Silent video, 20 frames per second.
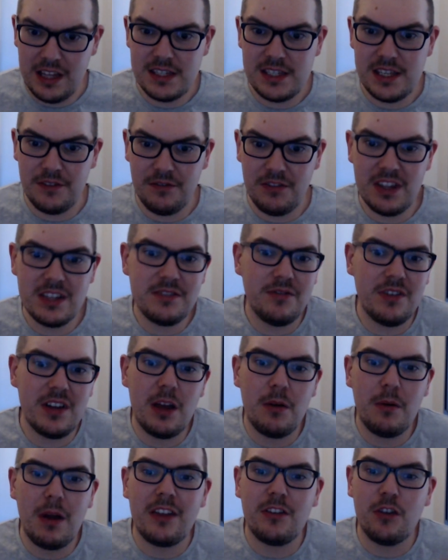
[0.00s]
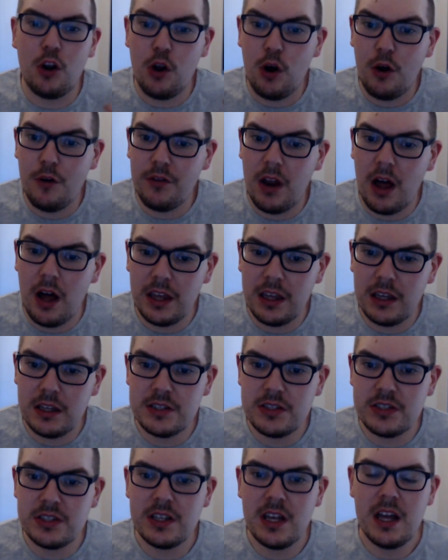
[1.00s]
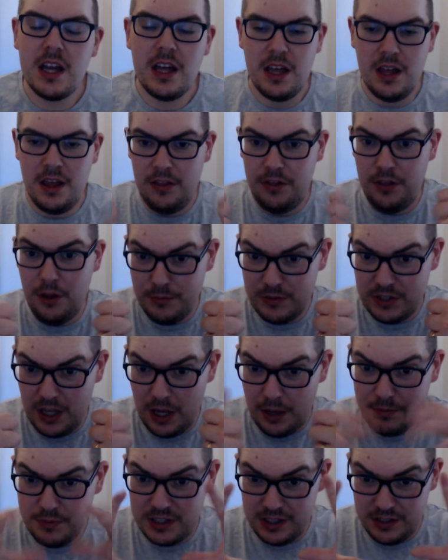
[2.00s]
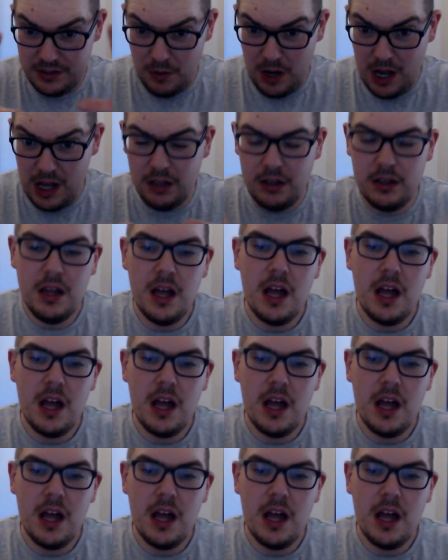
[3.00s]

If this video gets a lot of likes, thumbs ups as well.